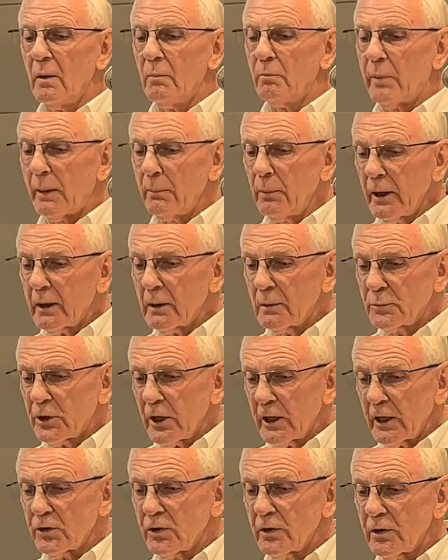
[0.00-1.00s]
Public
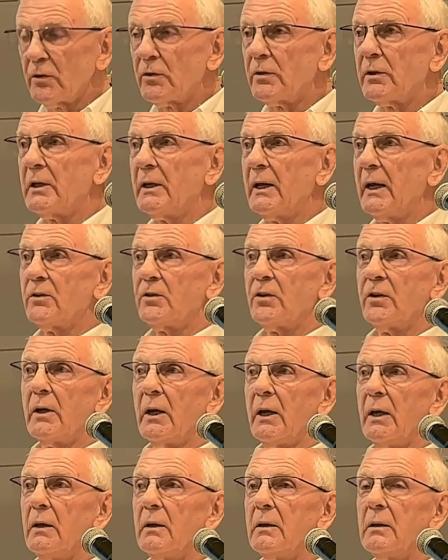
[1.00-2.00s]
objections to
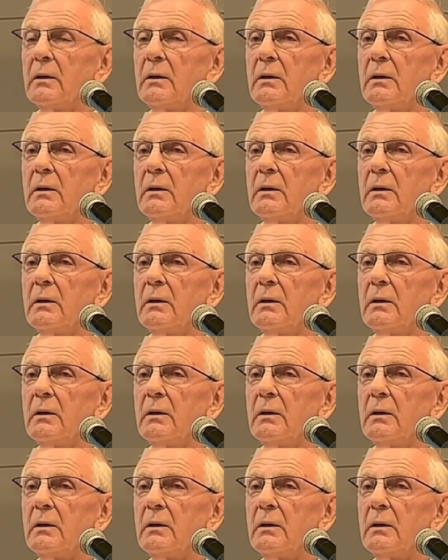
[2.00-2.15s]
density.